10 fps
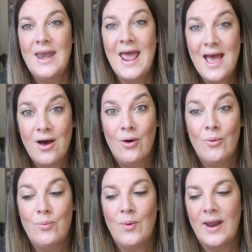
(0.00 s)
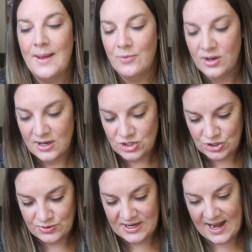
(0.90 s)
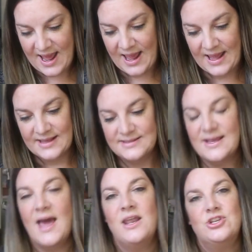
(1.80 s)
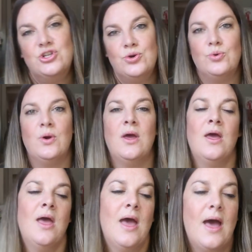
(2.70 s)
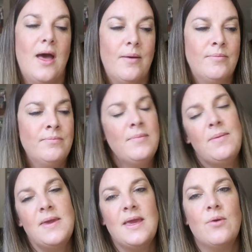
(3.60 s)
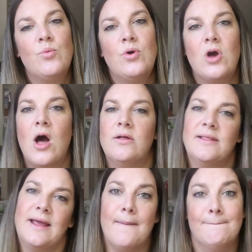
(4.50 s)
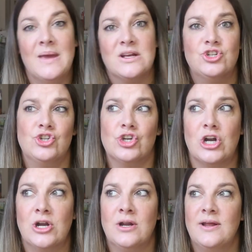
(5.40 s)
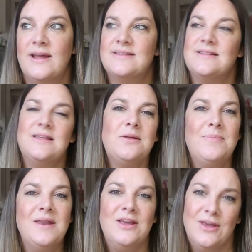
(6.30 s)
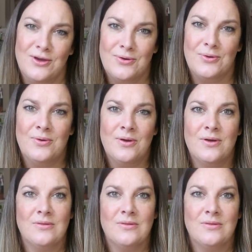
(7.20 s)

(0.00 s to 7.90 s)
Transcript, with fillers: now what I'm gonna do today is kind of do, um, maybe we'll call it like a mixture. It's a little bit of you.